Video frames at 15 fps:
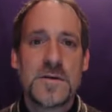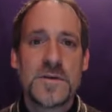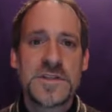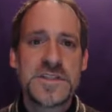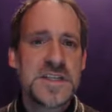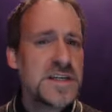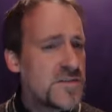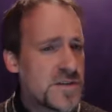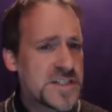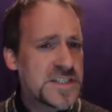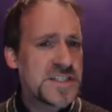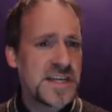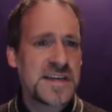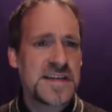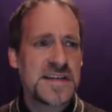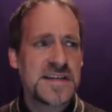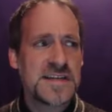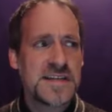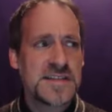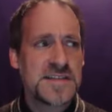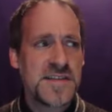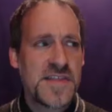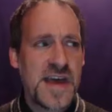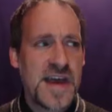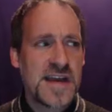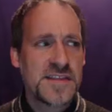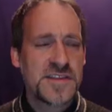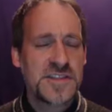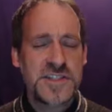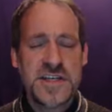What's interesting is
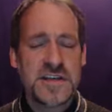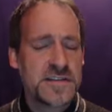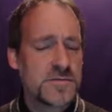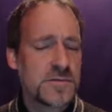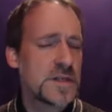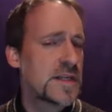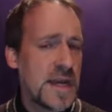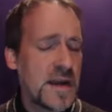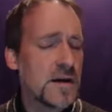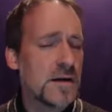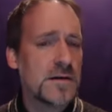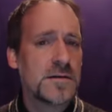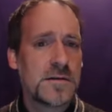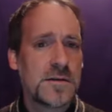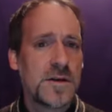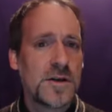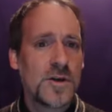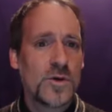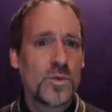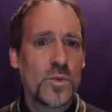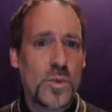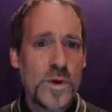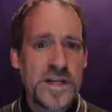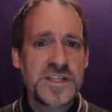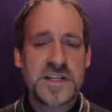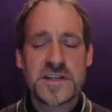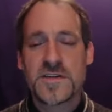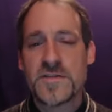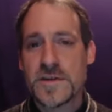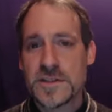that the gene doesn't really care which
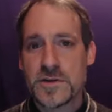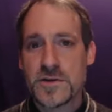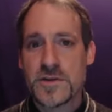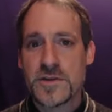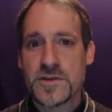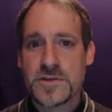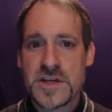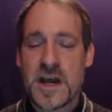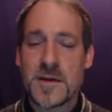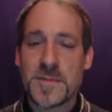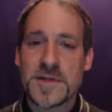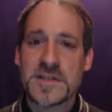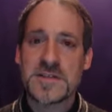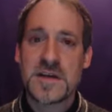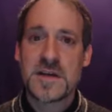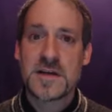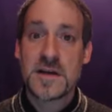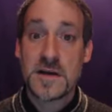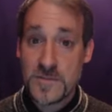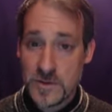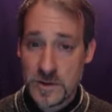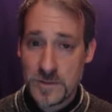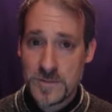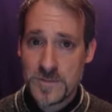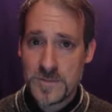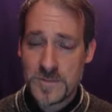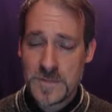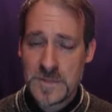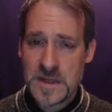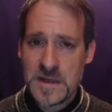individual those copies come from.
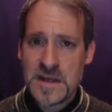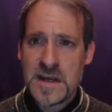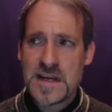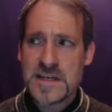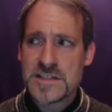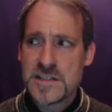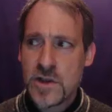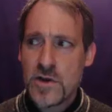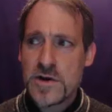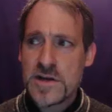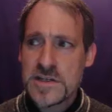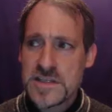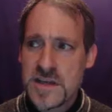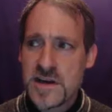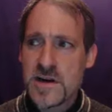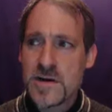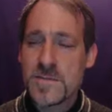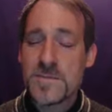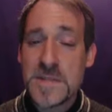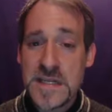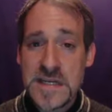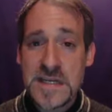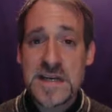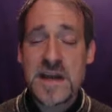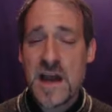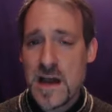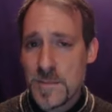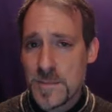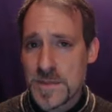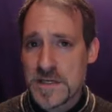As long as there are many
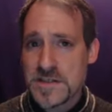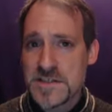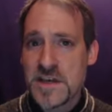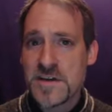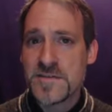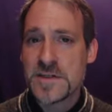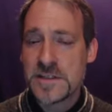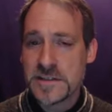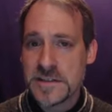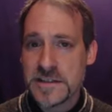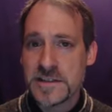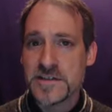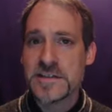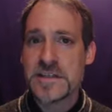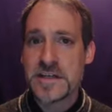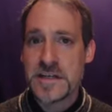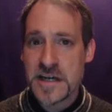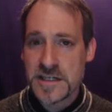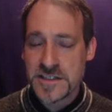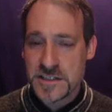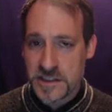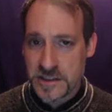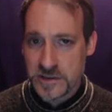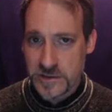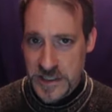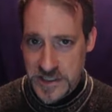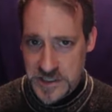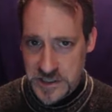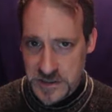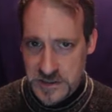copies of an allele in the next
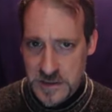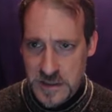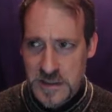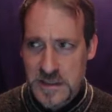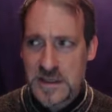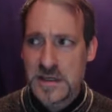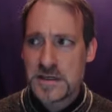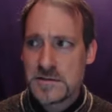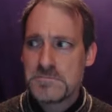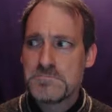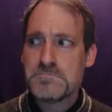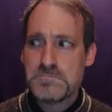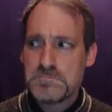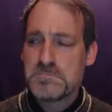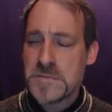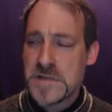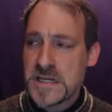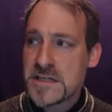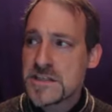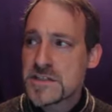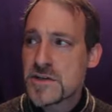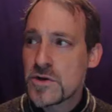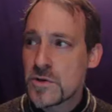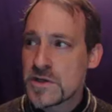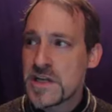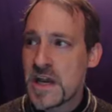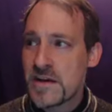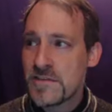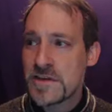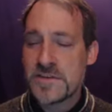generation, it's going
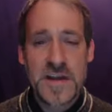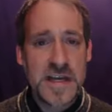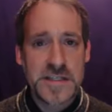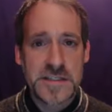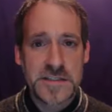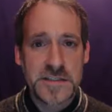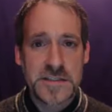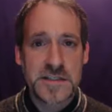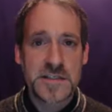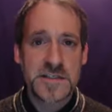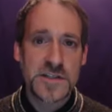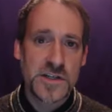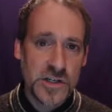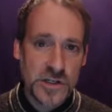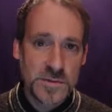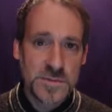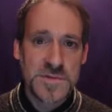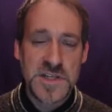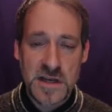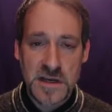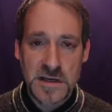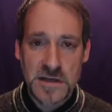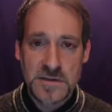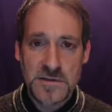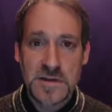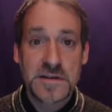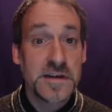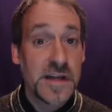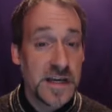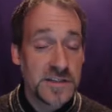to have an advantage in terms of
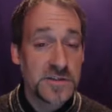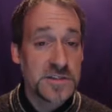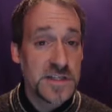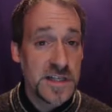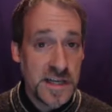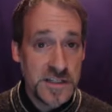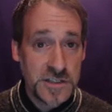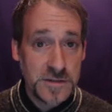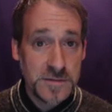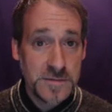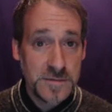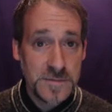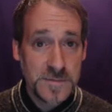natural selection.